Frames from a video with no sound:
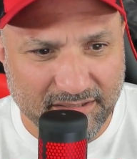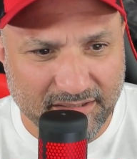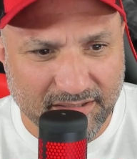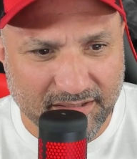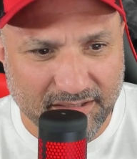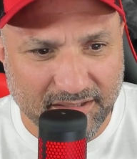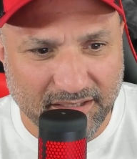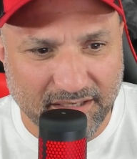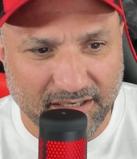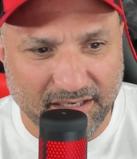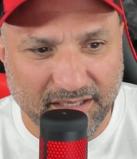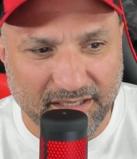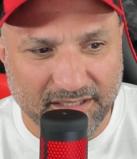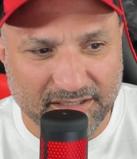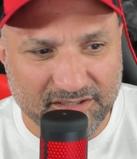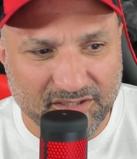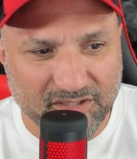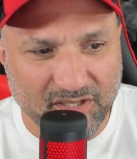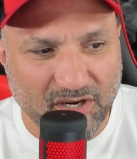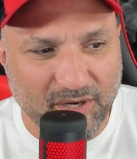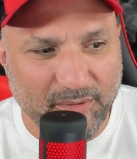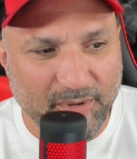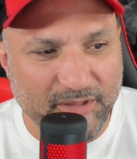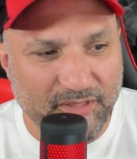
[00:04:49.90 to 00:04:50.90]
Let's
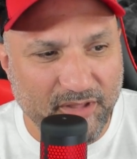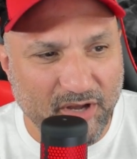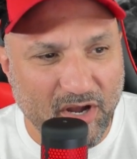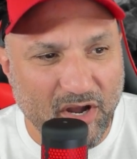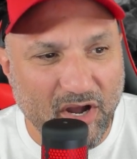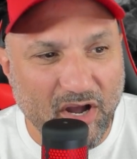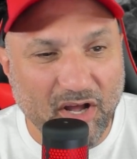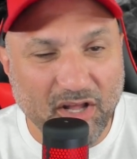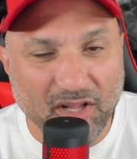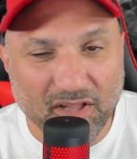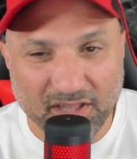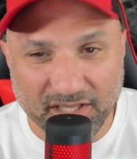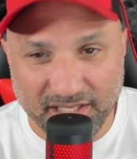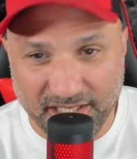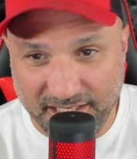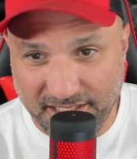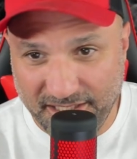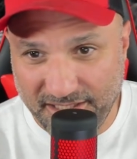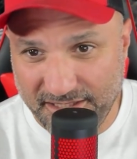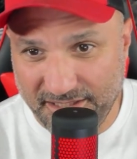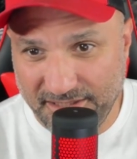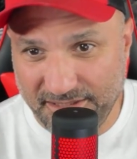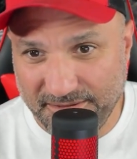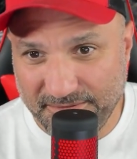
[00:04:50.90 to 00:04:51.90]
talk about the
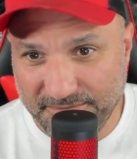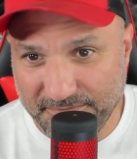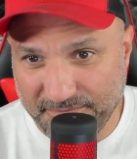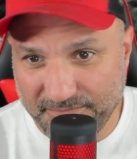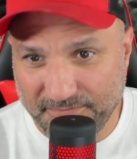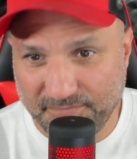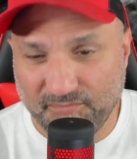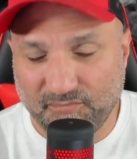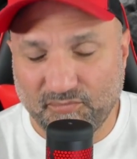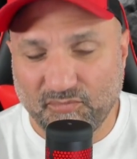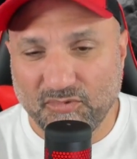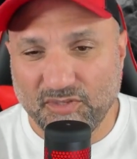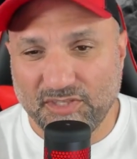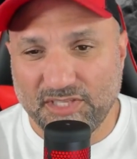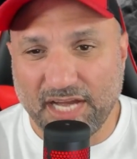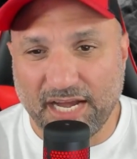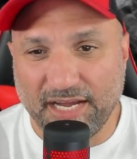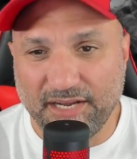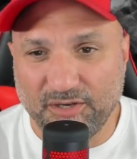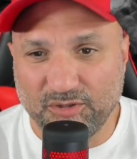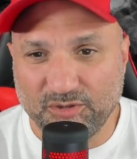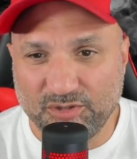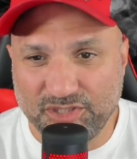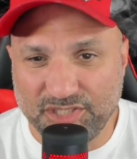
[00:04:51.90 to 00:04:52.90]
Holley
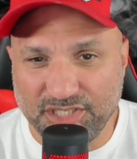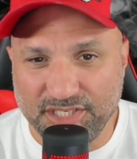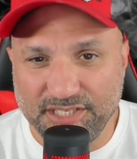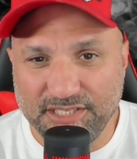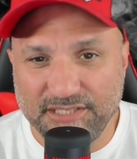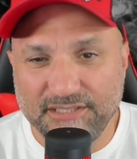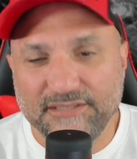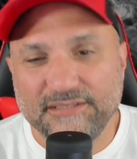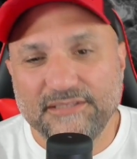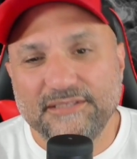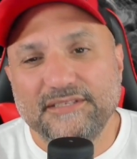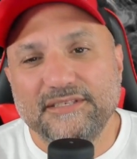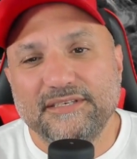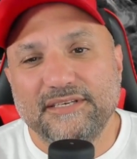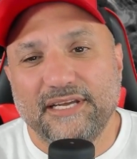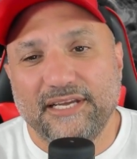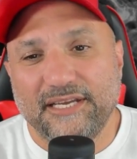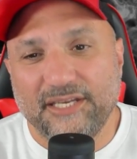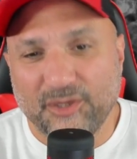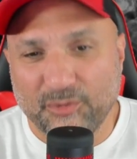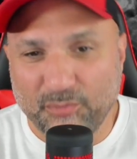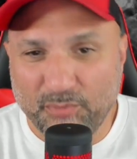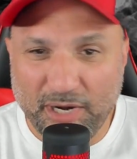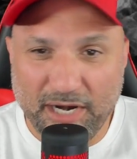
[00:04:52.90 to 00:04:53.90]
dyno sheet
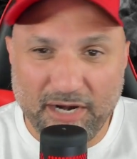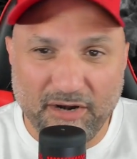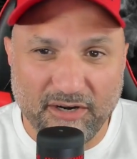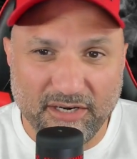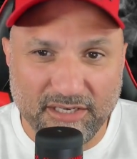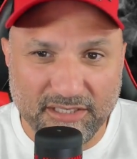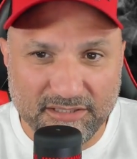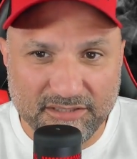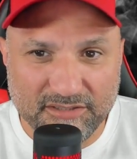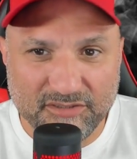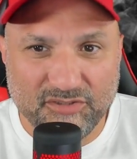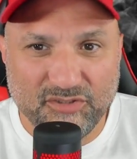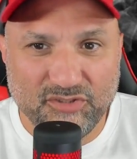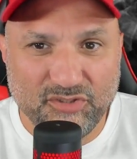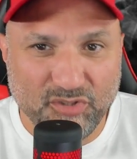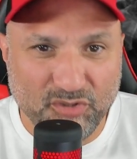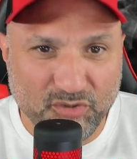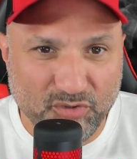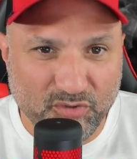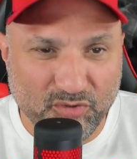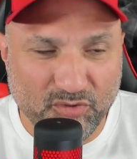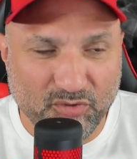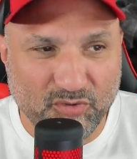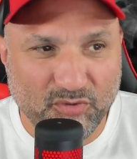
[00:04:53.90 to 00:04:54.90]
and compare it
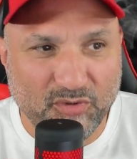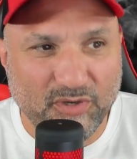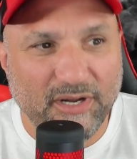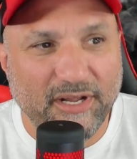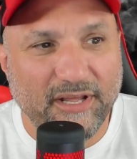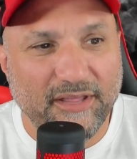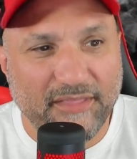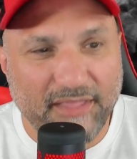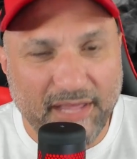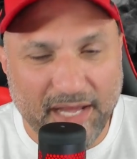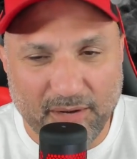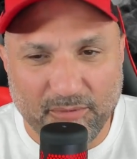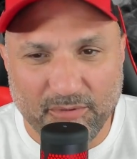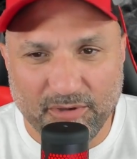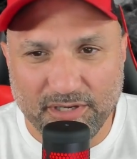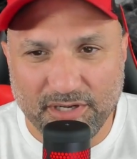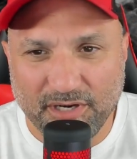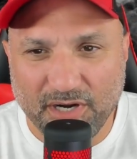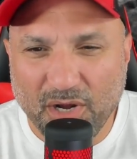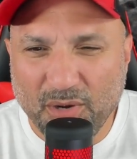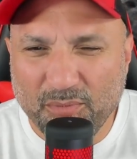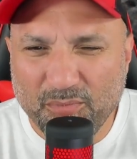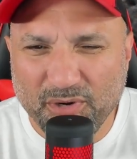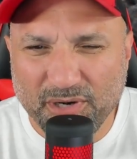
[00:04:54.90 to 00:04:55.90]
to that one.
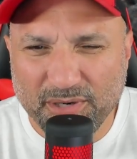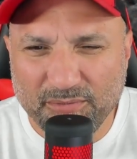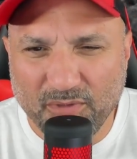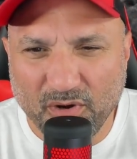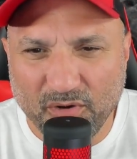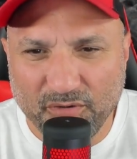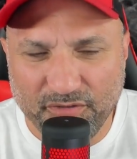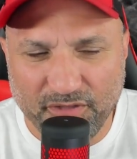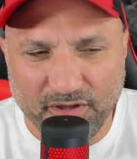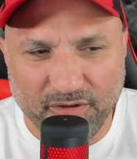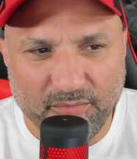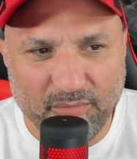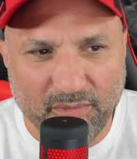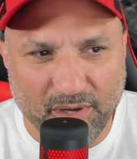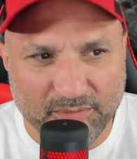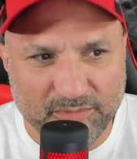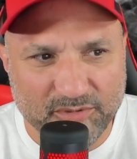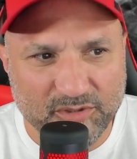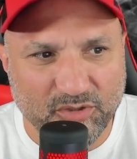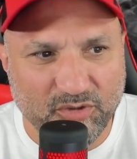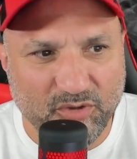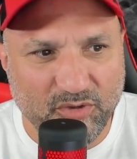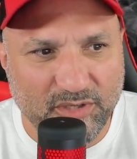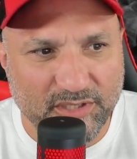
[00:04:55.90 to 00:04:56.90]
And I'll bring both of them up
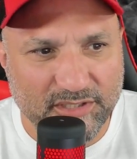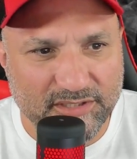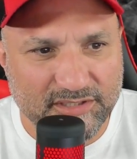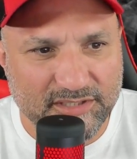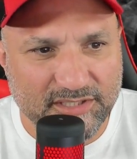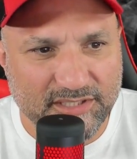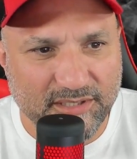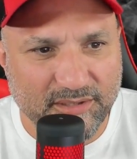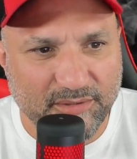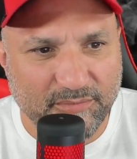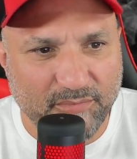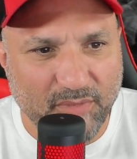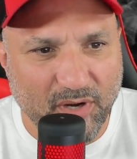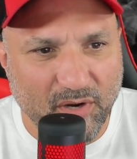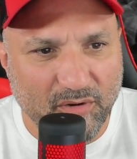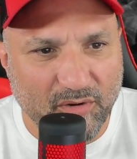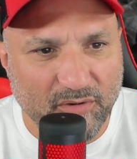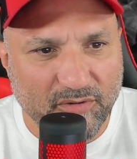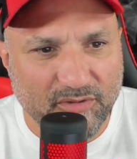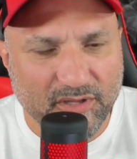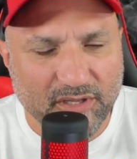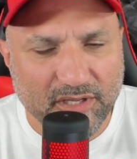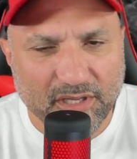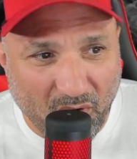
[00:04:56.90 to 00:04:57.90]
so you can see them both.
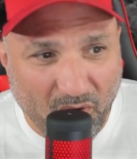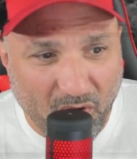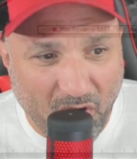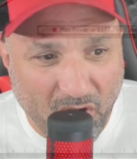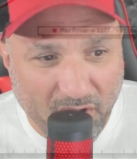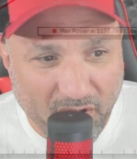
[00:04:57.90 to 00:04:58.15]
On